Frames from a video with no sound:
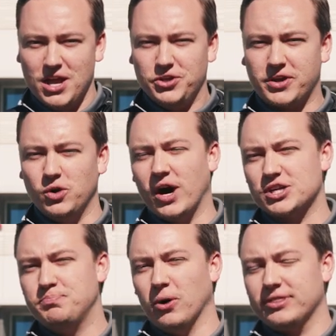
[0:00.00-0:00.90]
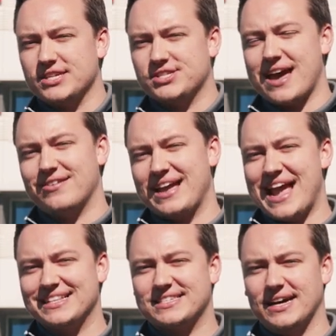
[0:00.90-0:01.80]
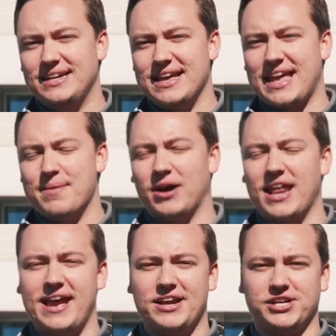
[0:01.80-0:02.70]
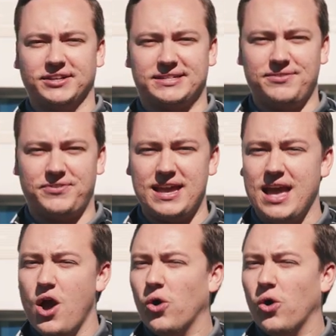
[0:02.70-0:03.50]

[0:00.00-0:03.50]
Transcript: You can watch both the Saturday and Sunday game on AHL TV